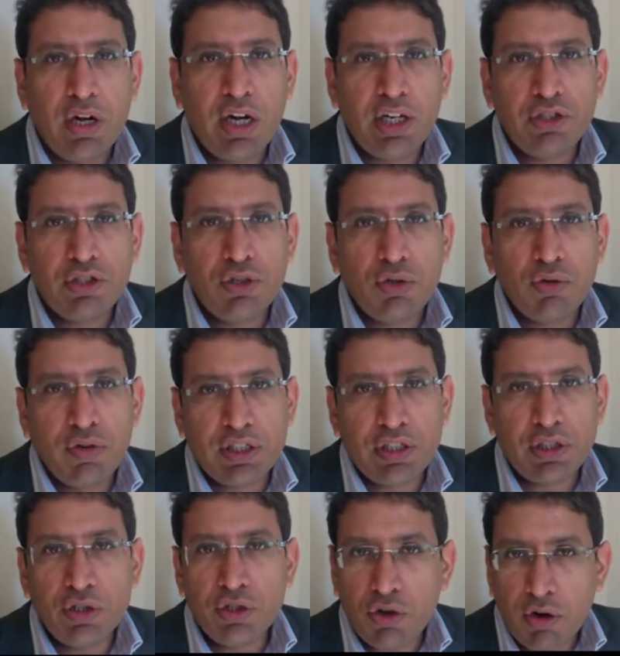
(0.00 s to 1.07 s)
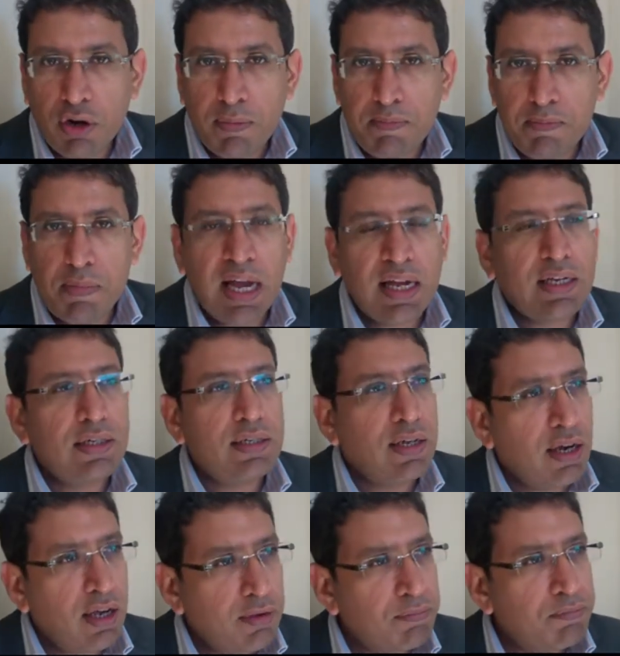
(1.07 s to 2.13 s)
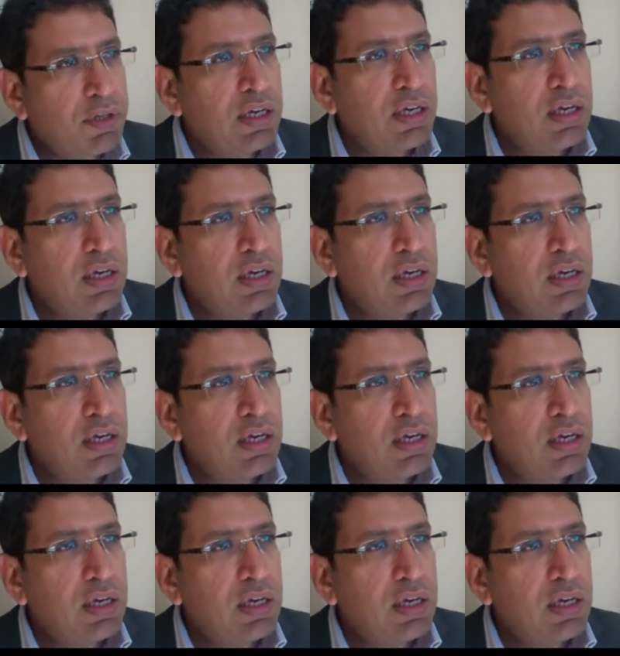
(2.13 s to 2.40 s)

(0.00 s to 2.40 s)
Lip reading: relation to Western Europe back in time